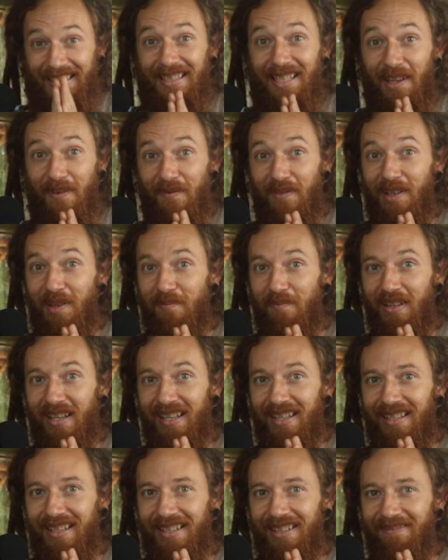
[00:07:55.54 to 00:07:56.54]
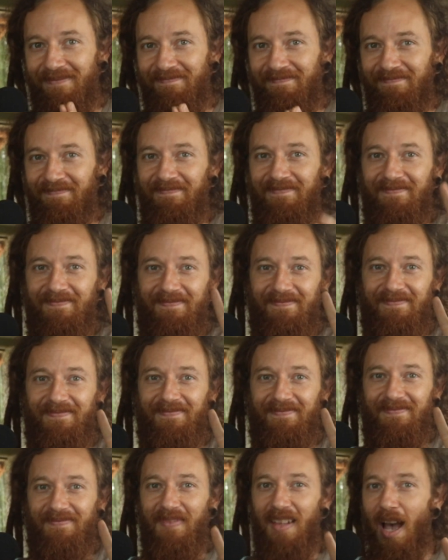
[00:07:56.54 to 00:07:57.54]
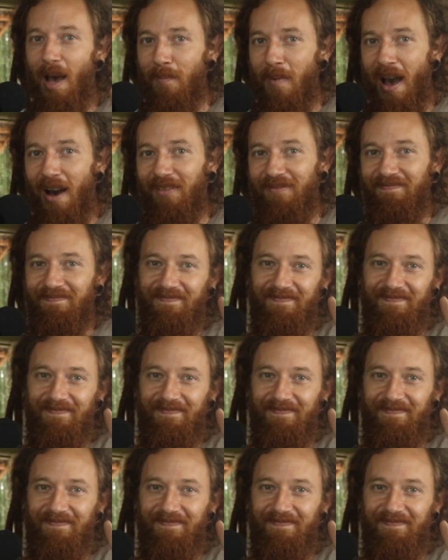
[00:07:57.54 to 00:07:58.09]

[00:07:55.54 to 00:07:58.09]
infinite peace. I'm out.